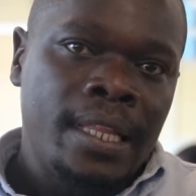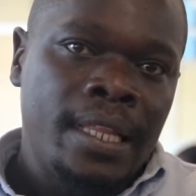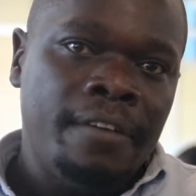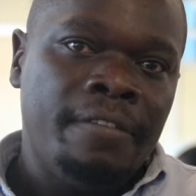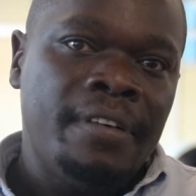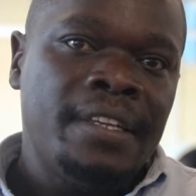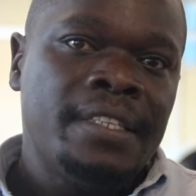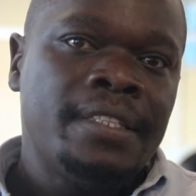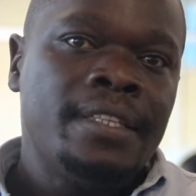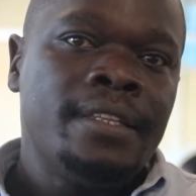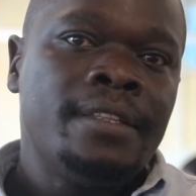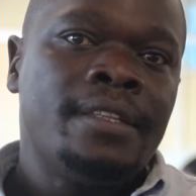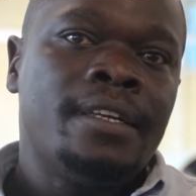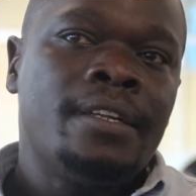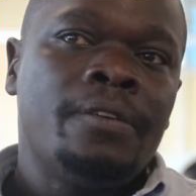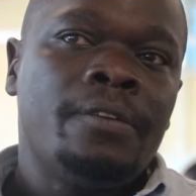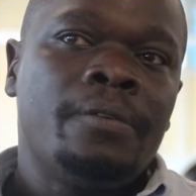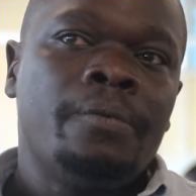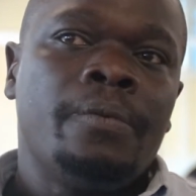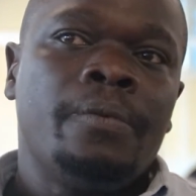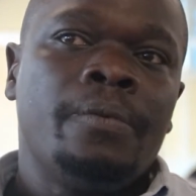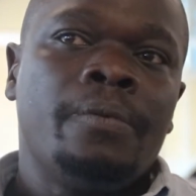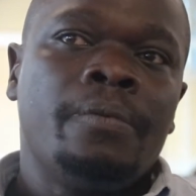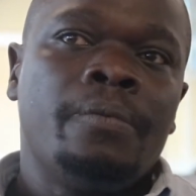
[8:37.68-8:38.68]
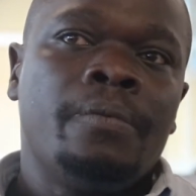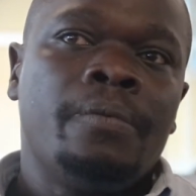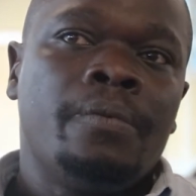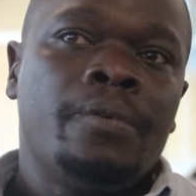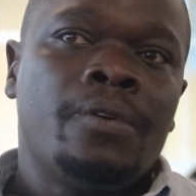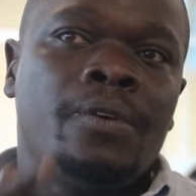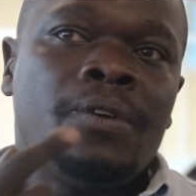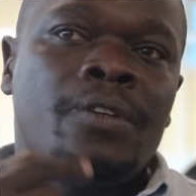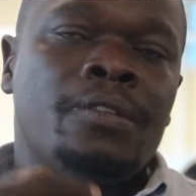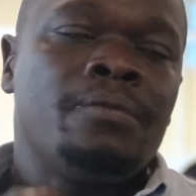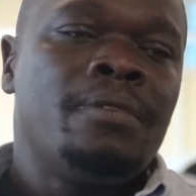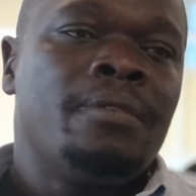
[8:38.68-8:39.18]
the first thing that
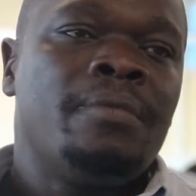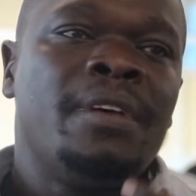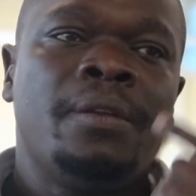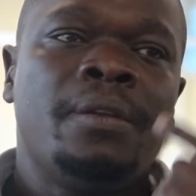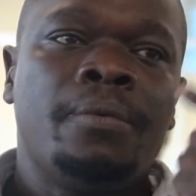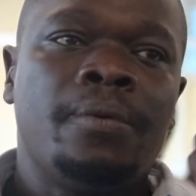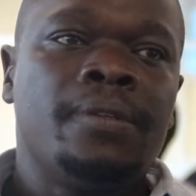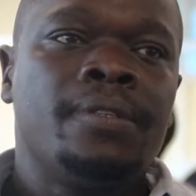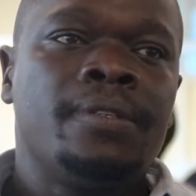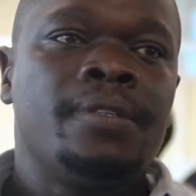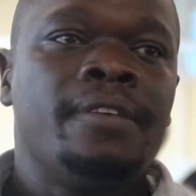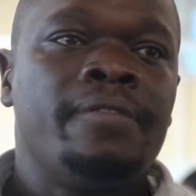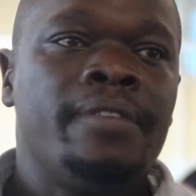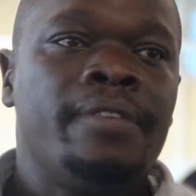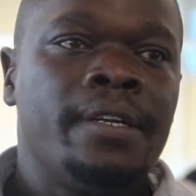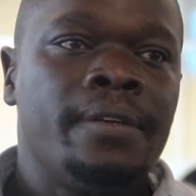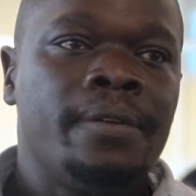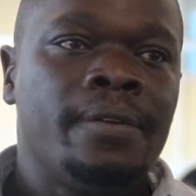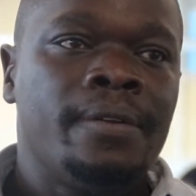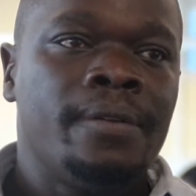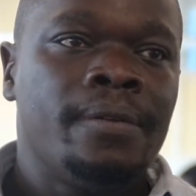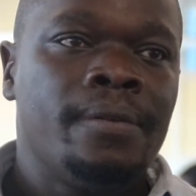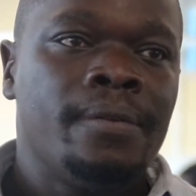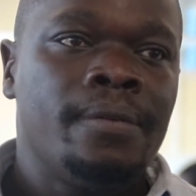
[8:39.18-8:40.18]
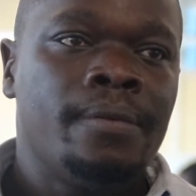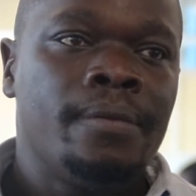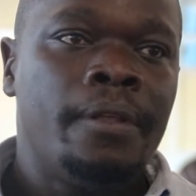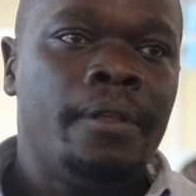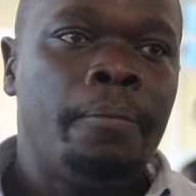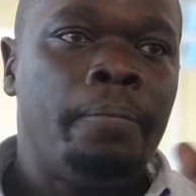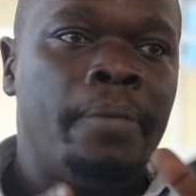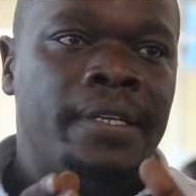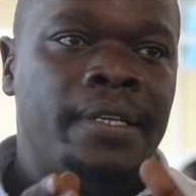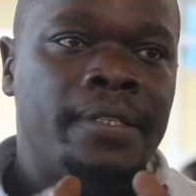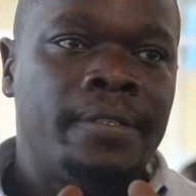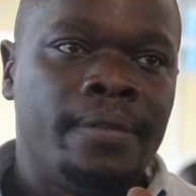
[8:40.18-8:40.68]
crossed my mind was the vandal, the
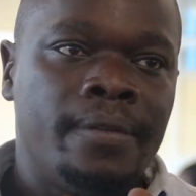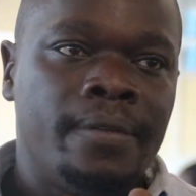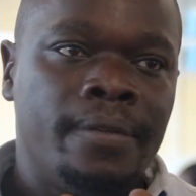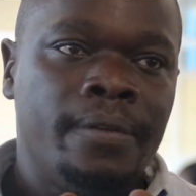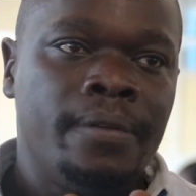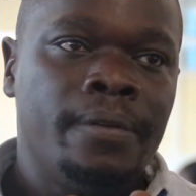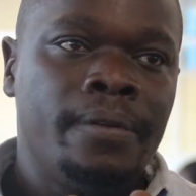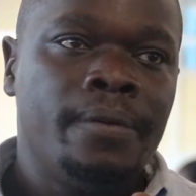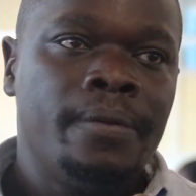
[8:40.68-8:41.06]
person.